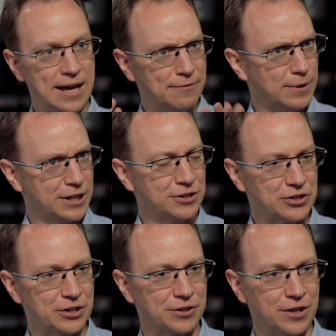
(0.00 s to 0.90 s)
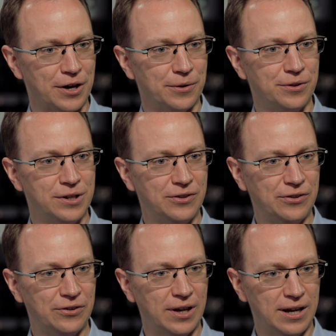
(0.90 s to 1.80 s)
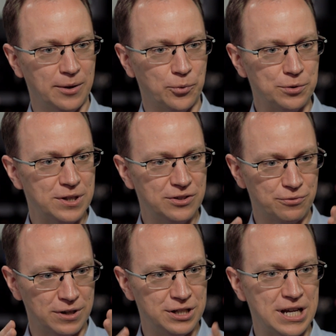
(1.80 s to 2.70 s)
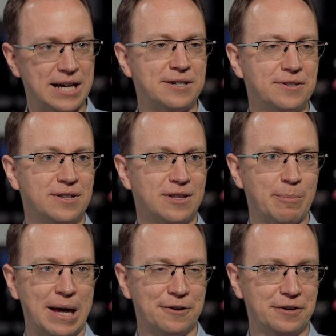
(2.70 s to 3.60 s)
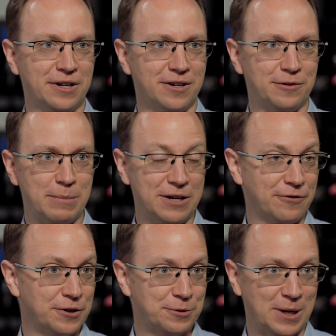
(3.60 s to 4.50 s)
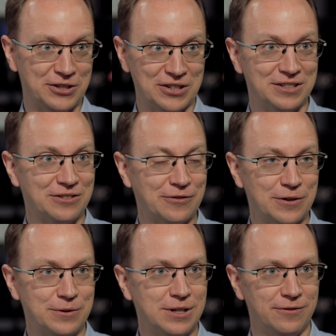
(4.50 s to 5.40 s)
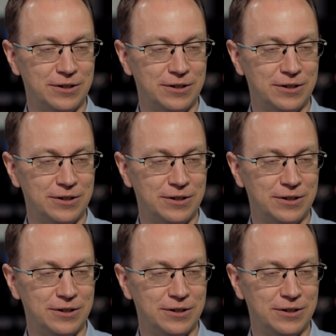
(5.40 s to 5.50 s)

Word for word: I have one concern, though. This won't this run down the battery on my phone, my son's phone,